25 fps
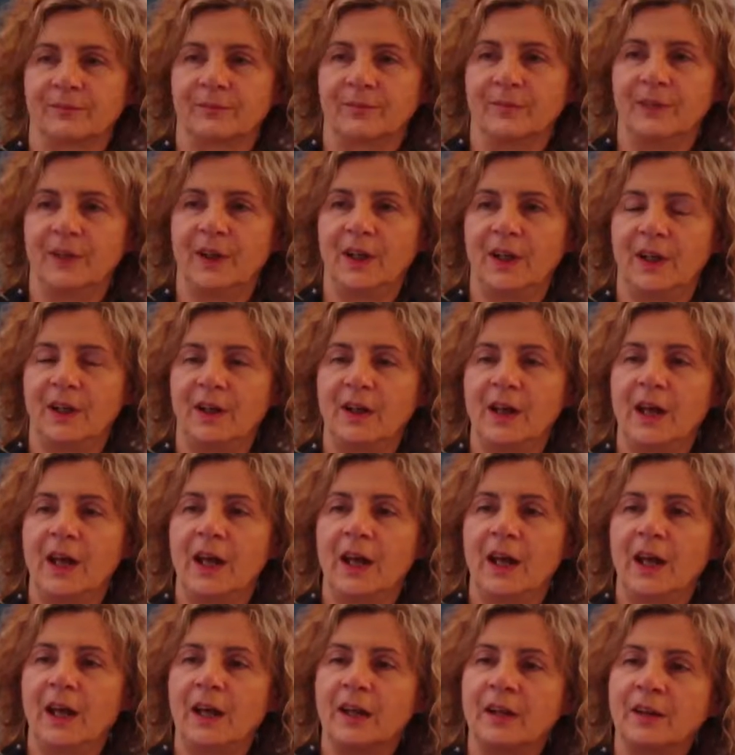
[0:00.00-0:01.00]
Yeah,
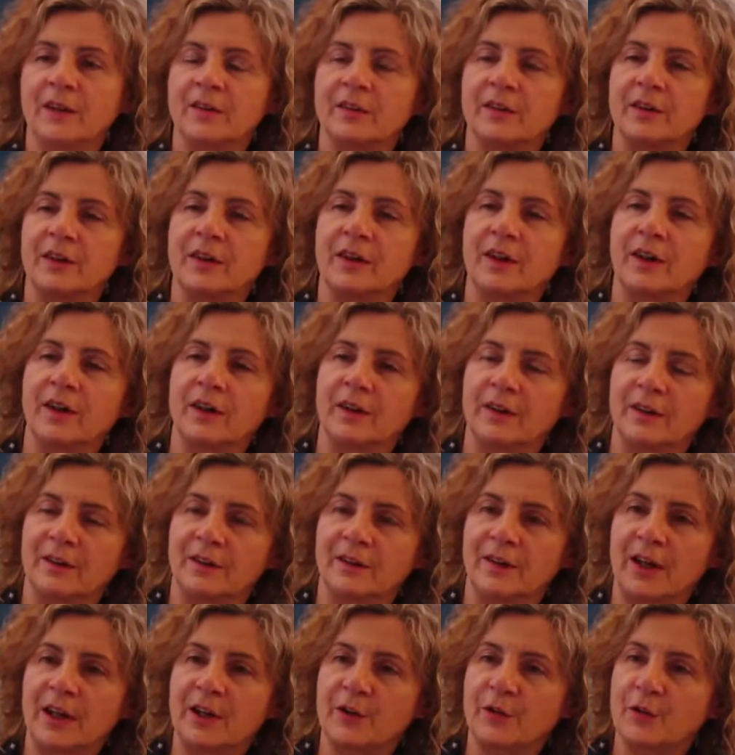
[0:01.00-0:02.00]
and
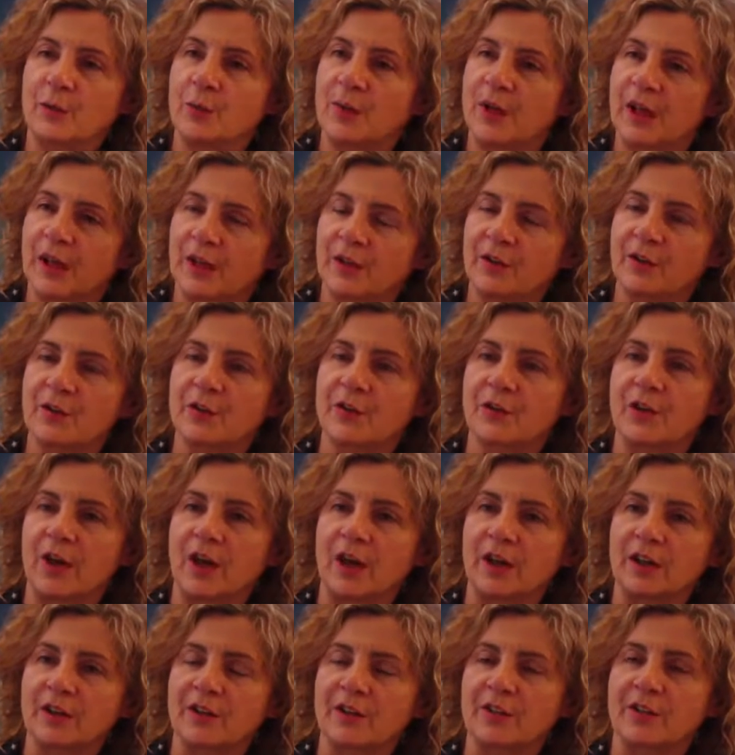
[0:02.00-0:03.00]
next week
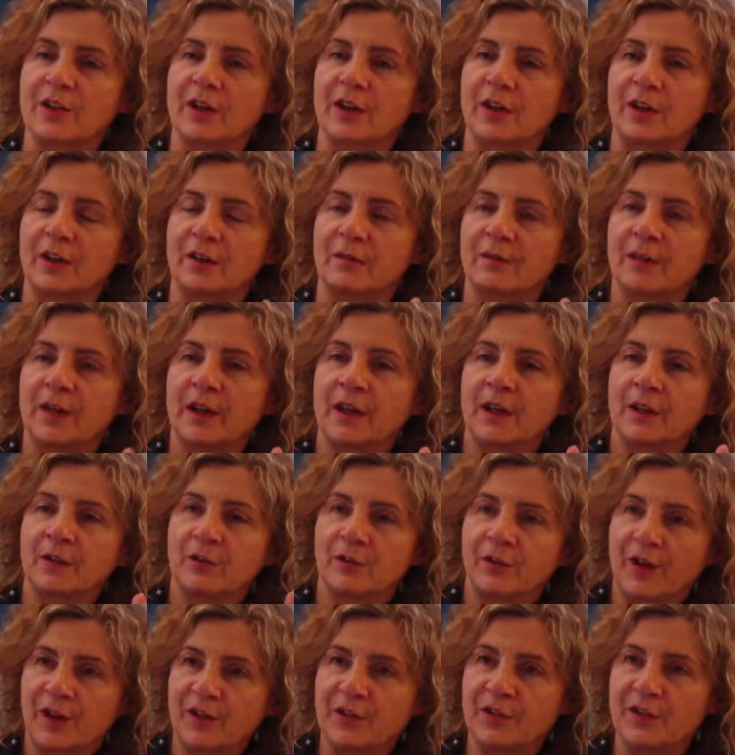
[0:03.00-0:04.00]
starts the
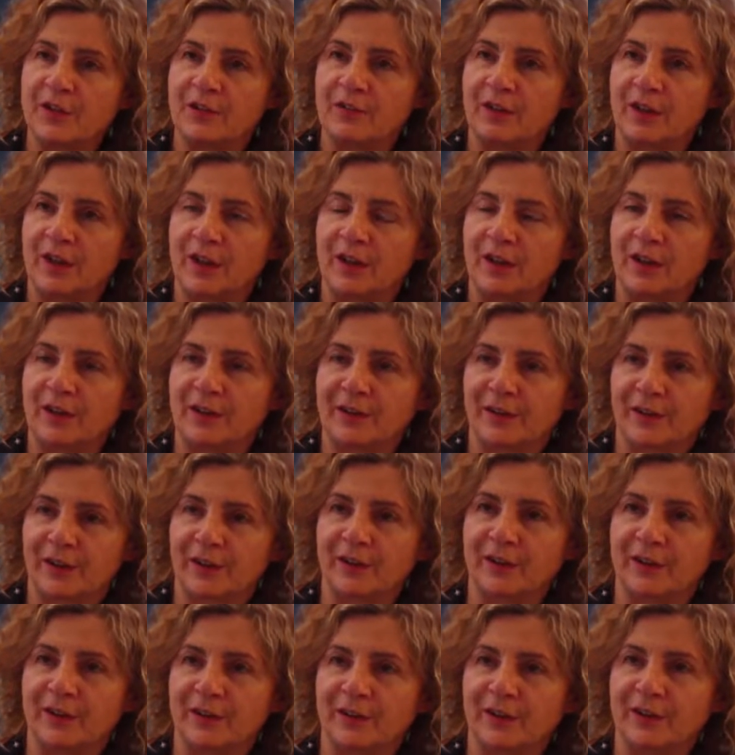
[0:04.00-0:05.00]
festival,
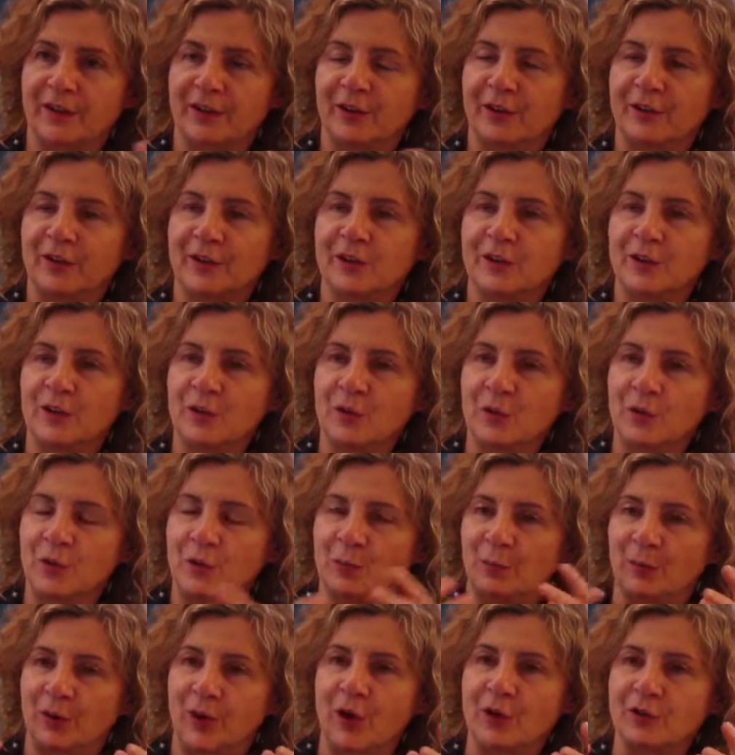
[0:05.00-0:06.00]
the
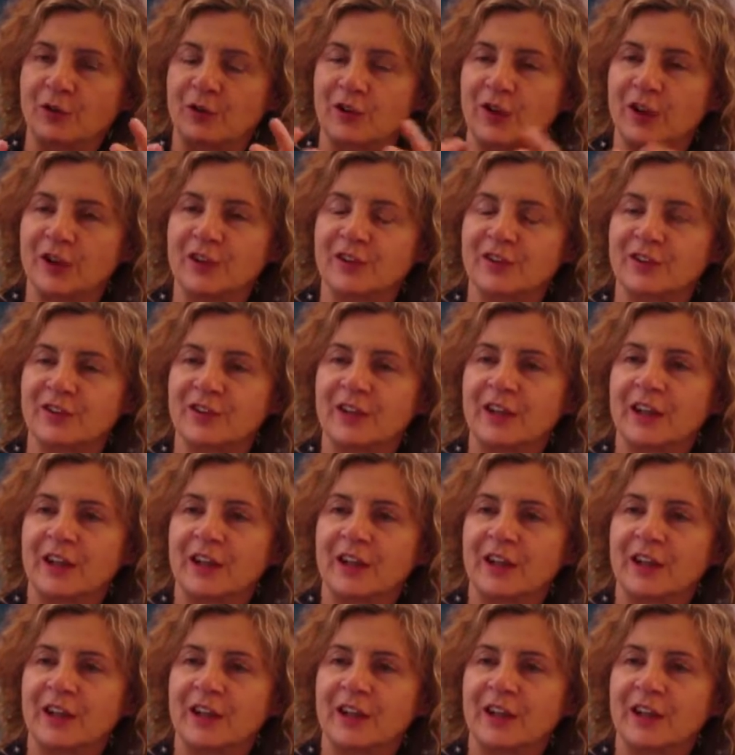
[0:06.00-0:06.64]
new project,